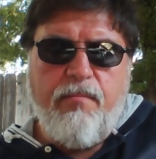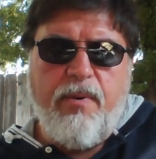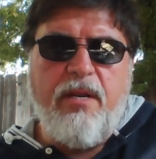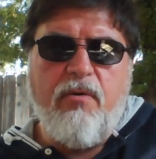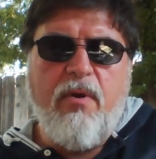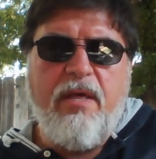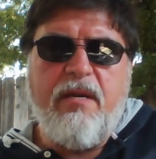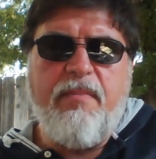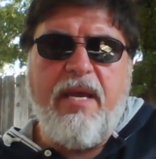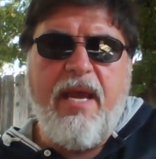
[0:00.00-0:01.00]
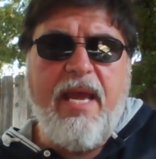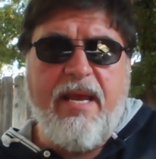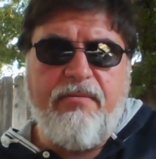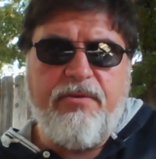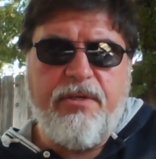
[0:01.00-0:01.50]
but in the way that it
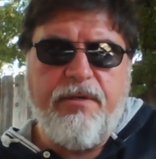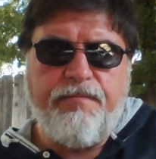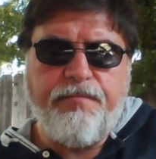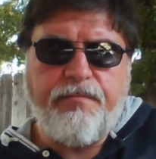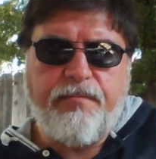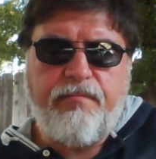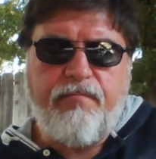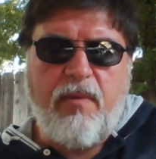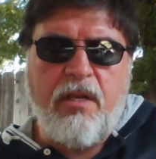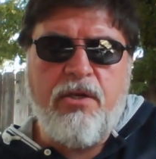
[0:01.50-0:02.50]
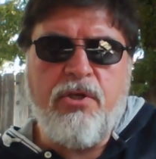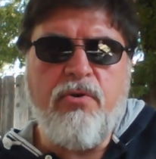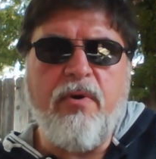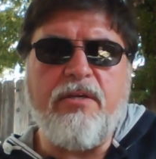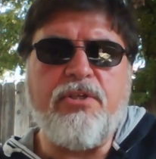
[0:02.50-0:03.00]
behaves
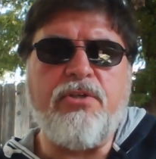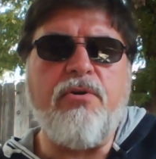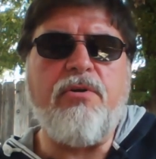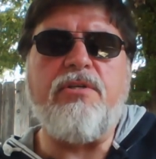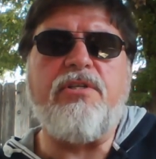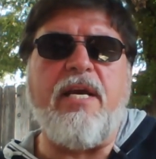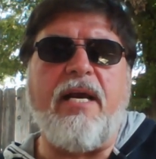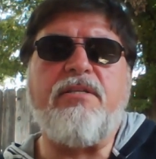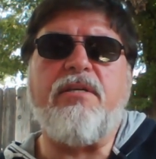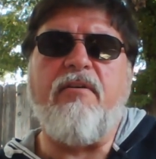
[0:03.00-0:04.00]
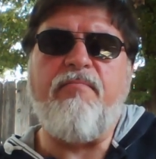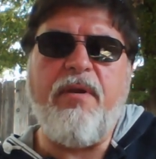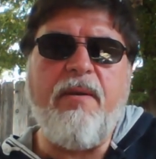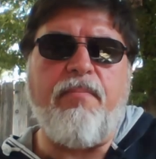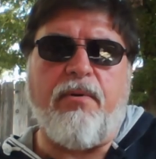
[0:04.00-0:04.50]
to certain sects of
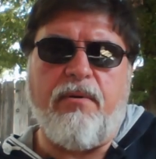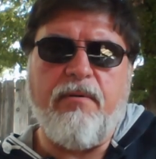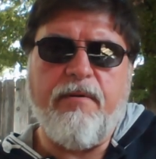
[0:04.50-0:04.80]
people.